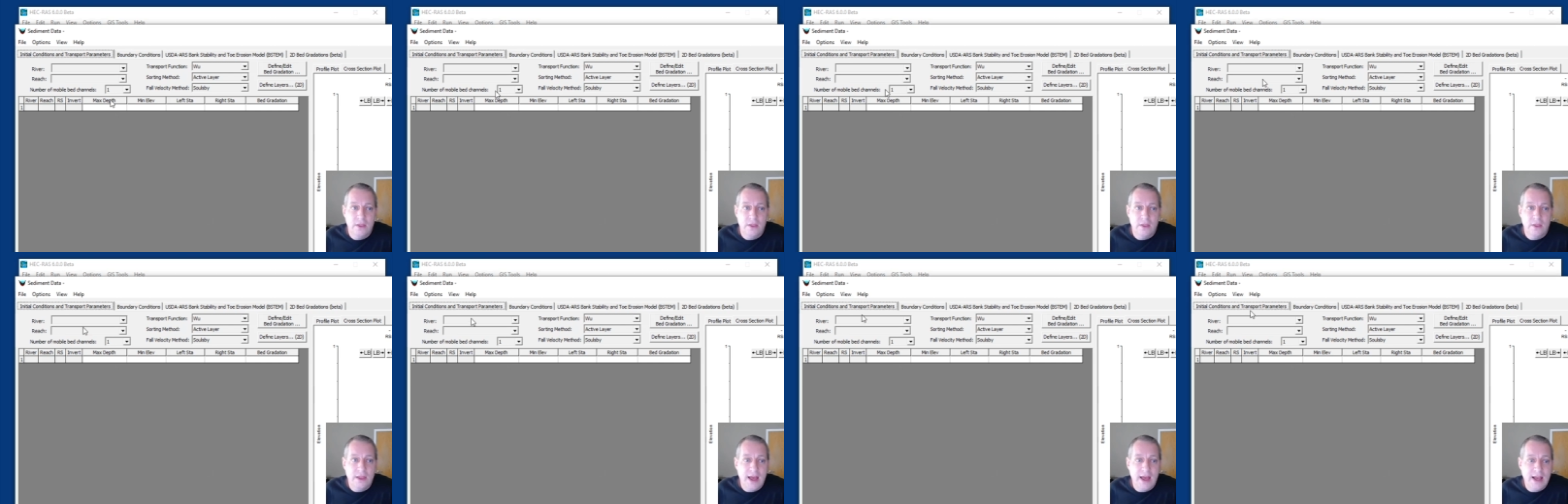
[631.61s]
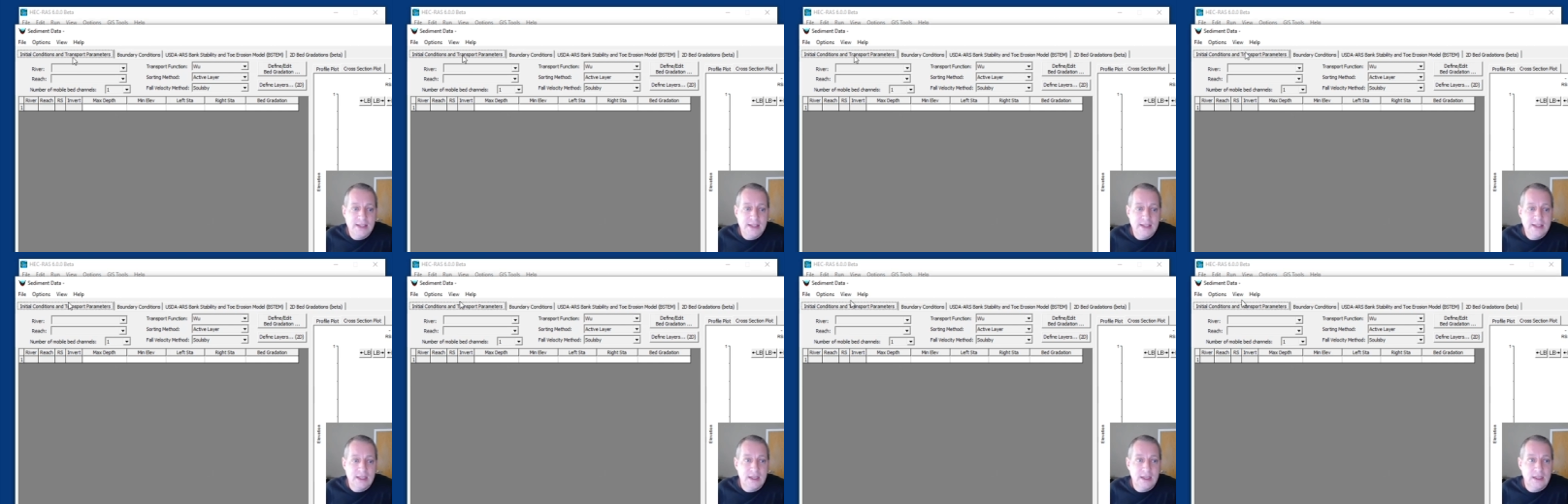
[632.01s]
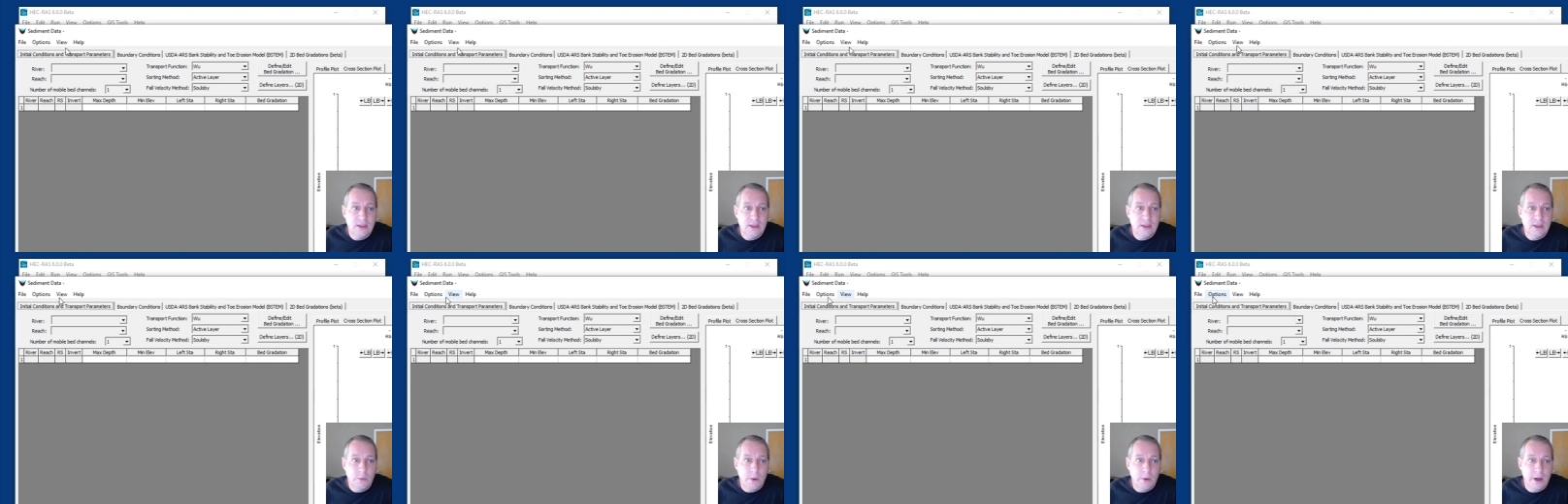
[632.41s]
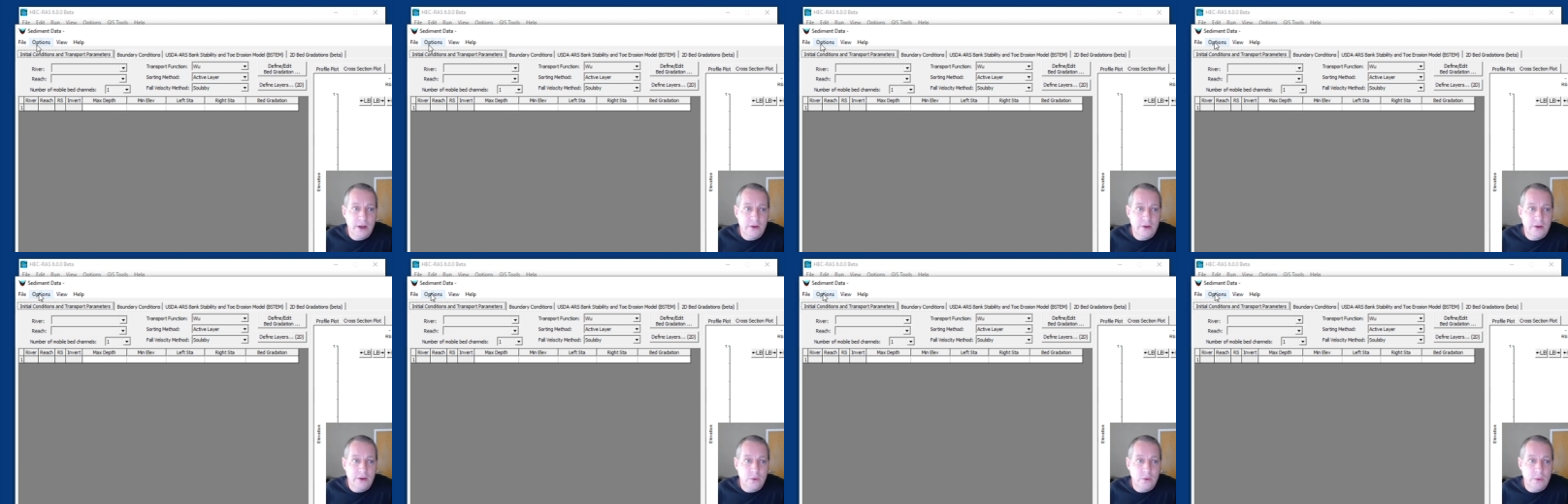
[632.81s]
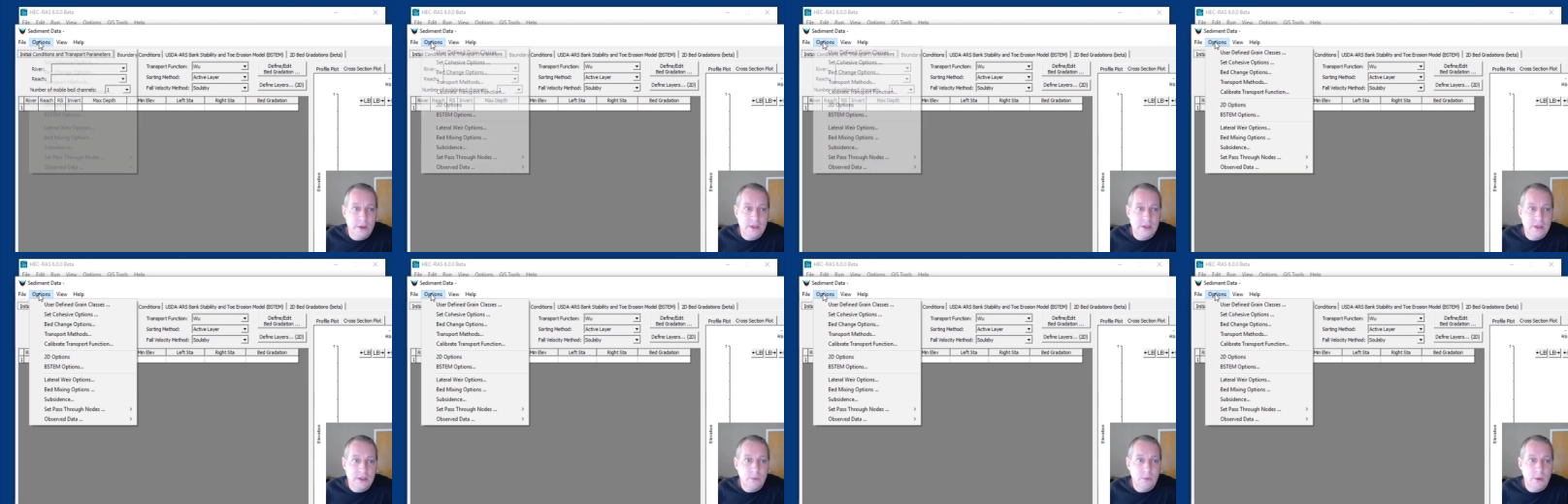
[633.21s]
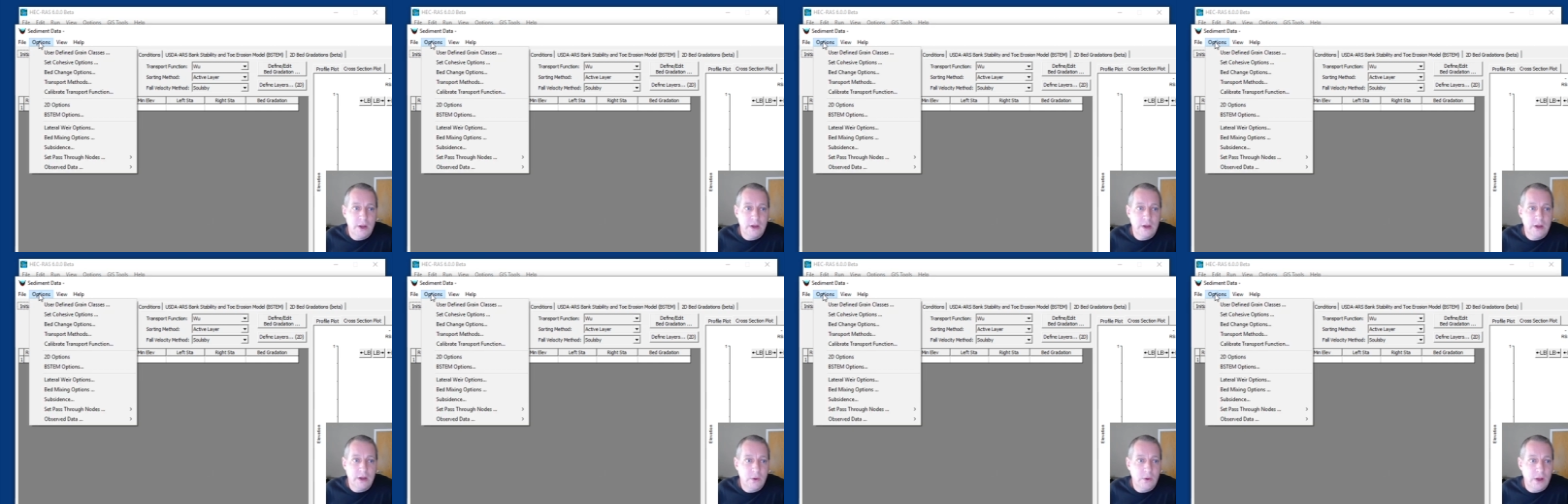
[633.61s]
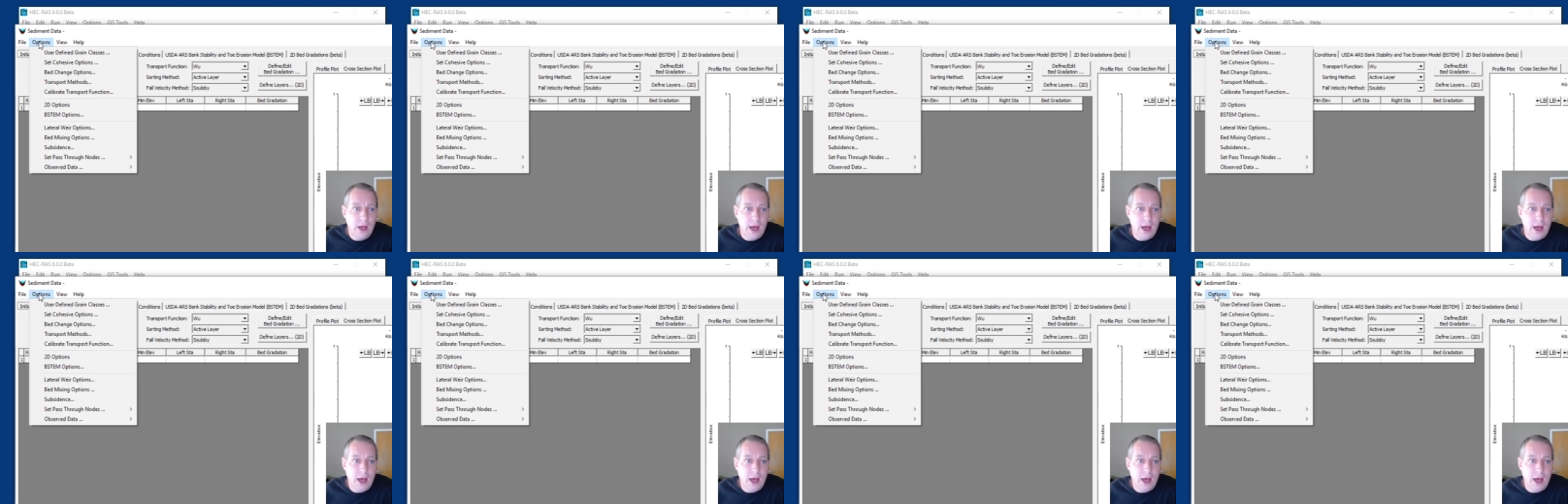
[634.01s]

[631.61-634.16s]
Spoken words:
the last thing that we want to do is we want to go to